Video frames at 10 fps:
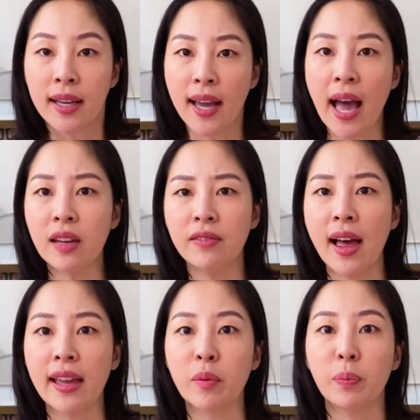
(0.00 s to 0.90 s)
Kind of
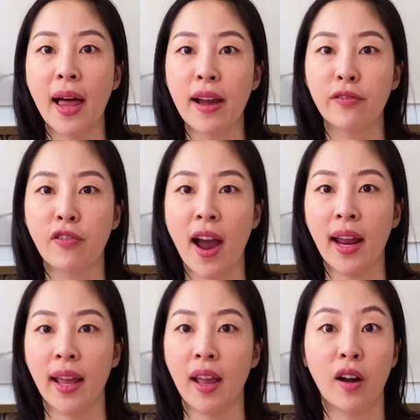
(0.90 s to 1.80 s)
like Black
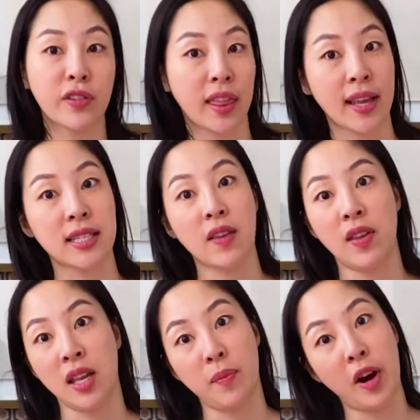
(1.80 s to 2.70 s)
Friday after
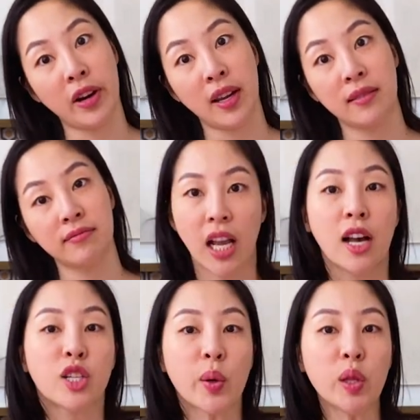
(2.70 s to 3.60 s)
Thanksgiving in America.
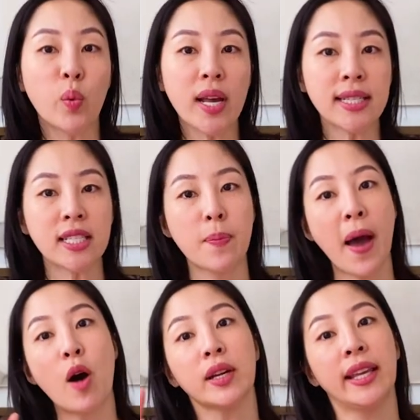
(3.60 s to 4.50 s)
So in the West, it's
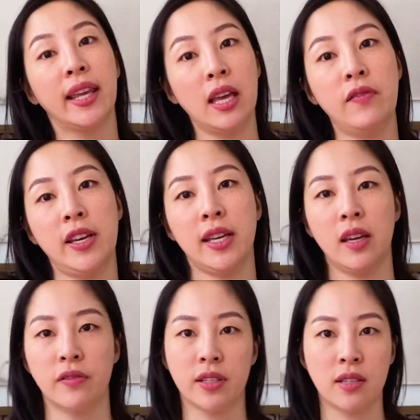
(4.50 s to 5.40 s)
about giving
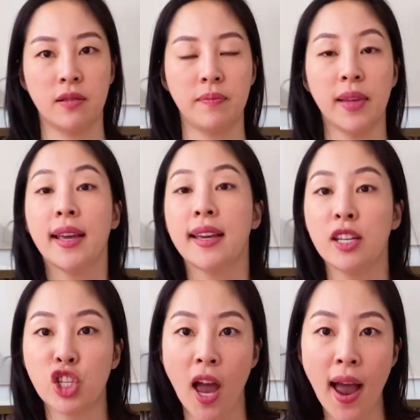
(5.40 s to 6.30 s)
gifts.
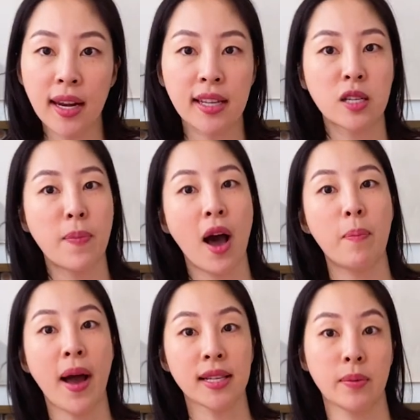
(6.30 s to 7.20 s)
In China, it's about
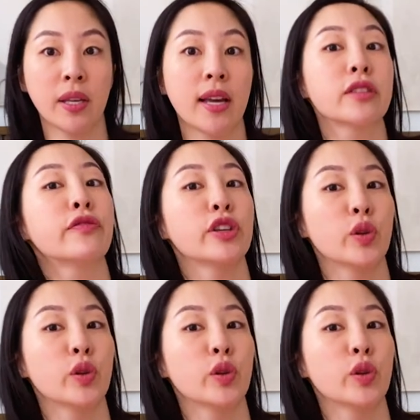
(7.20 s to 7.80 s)
buying something nice for